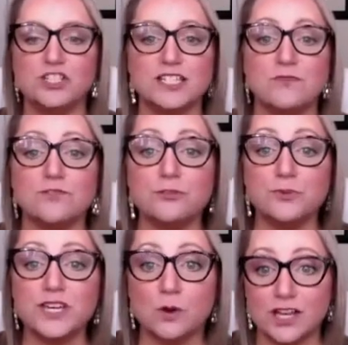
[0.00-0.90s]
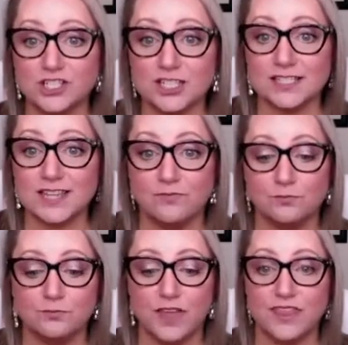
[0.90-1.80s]
We just have 3 questions
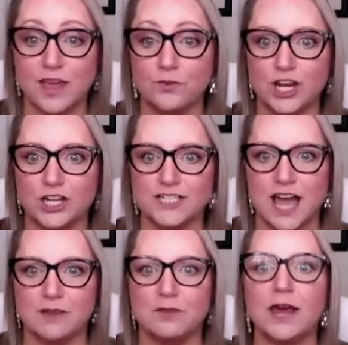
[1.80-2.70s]
left and then we are done.